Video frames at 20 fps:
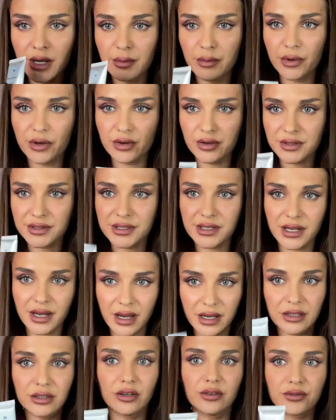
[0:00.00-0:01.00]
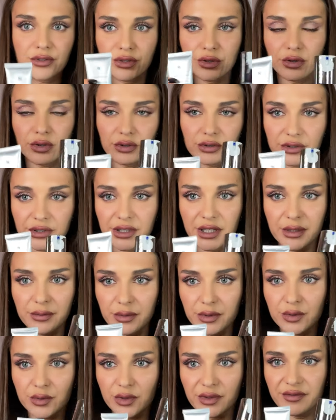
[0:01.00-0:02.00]
because I love to alternate
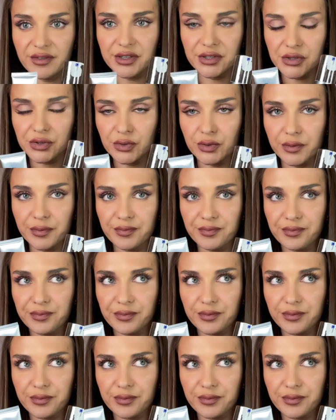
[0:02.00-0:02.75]
between the two,